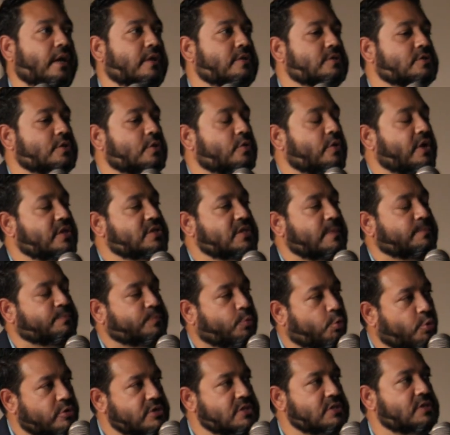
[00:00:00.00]
So it's
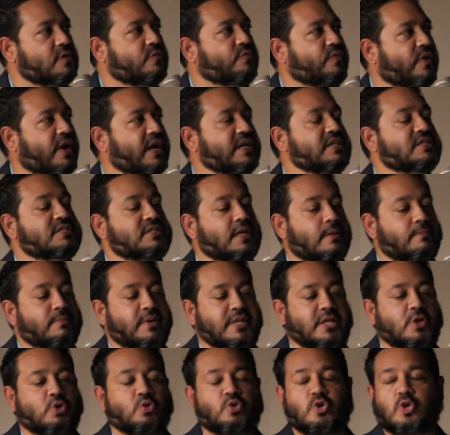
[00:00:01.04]
important to find
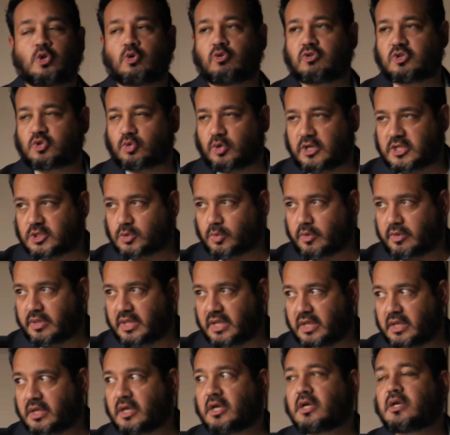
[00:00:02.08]
somebody who you know is
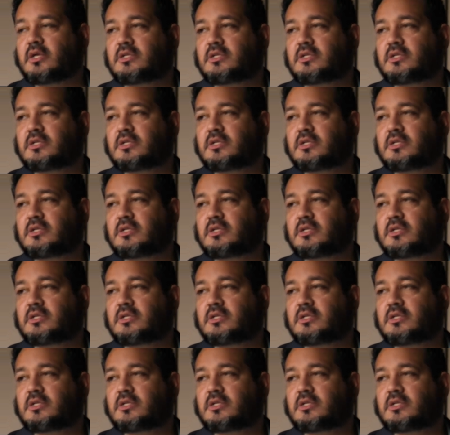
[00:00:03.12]
trustworthy,